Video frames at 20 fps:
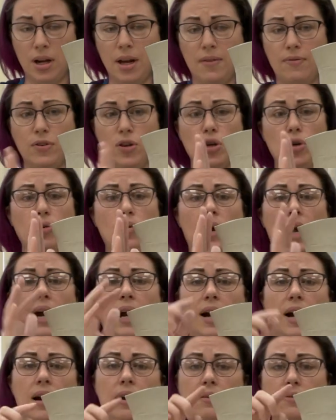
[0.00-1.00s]
If you
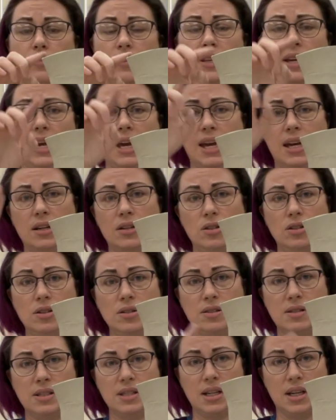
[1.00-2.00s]
have the
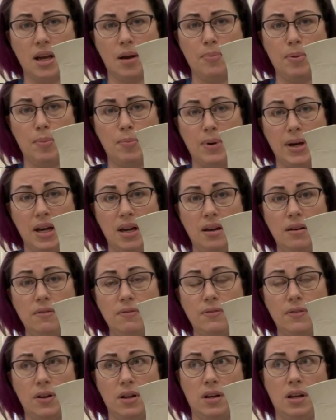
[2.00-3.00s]
handle stick up
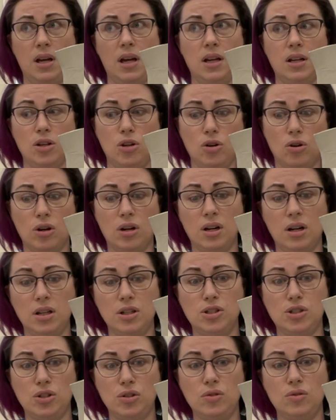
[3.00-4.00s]
above and you're gonna